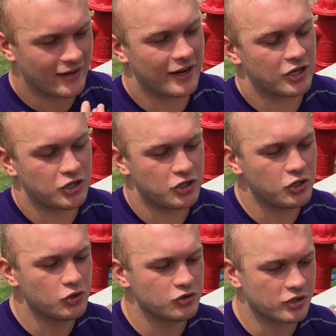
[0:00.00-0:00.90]
had a
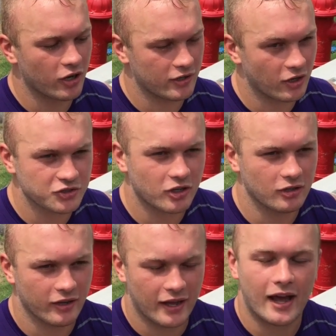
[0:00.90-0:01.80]
huge go. Y'all saw
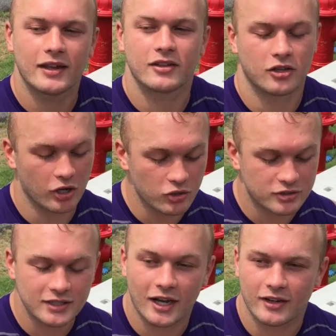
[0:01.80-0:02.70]
like I had the
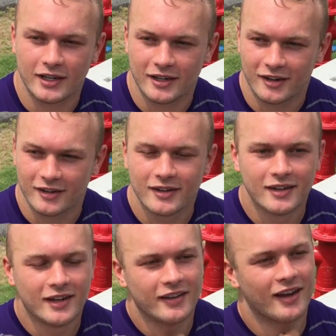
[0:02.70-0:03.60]
goatee down here. Yeah.
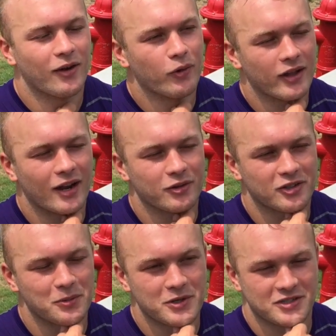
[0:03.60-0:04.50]
Then I went out with
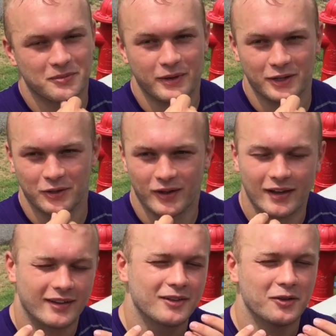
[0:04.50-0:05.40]
clippers in the middle.
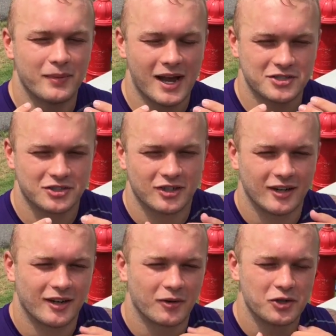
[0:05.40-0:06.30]
Had like little master
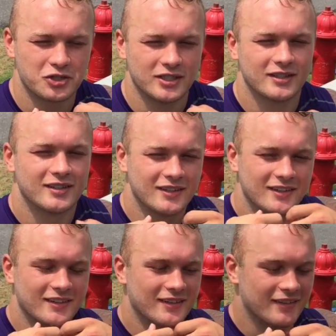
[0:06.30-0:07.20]
uh, Roshi,
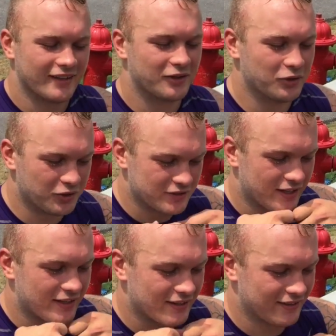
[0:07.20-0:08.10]
a little just
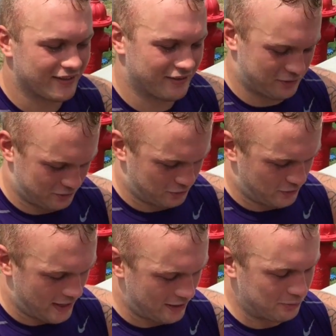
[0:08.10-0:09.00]
like
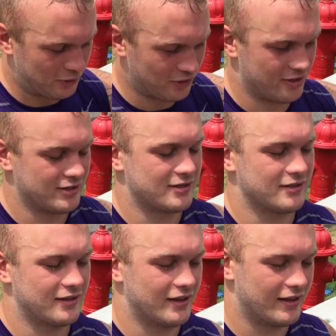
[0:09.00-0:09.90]
little handlebars.
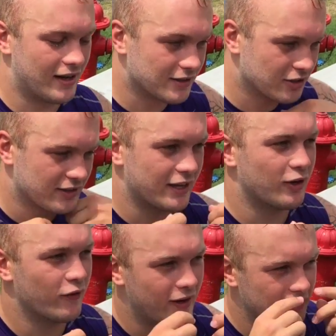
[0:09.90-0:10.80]
And then I took that
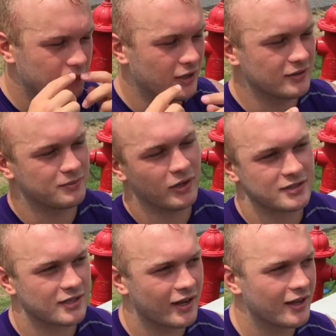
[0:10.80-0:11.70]
off. Had the
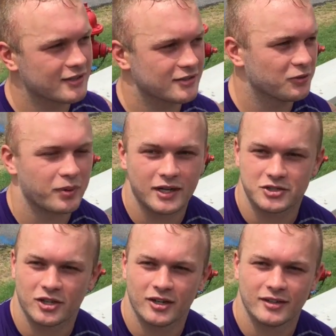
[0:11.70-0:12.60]
mustache, little
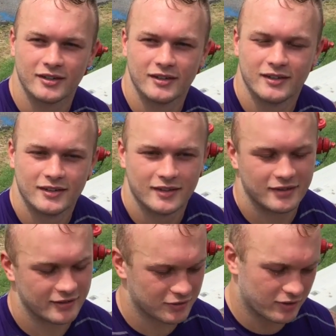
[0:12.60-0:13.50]
Pedro,
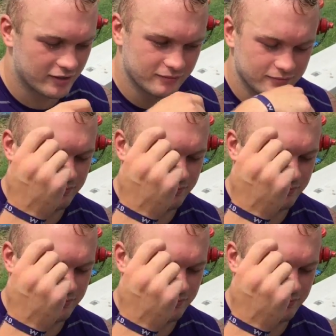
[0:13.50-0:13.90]
and then just like